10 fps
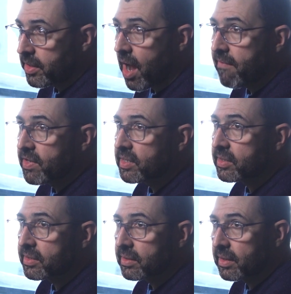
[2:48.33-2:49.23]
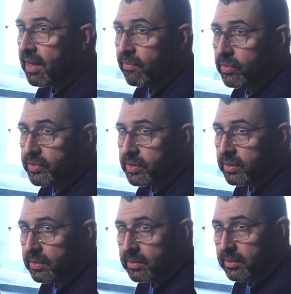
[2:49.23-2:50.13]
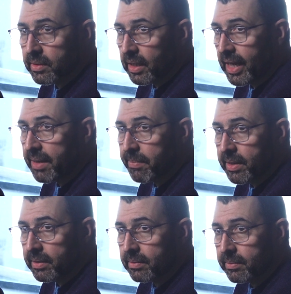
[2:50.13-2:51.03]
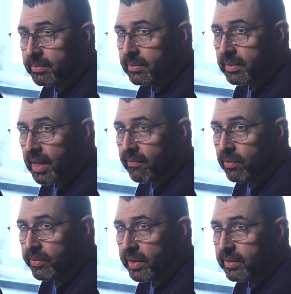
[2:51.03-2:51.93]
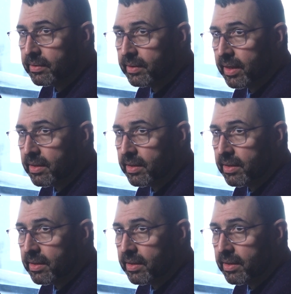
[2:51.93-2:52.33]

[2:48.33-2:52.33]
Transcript: novice levels and the layman level that they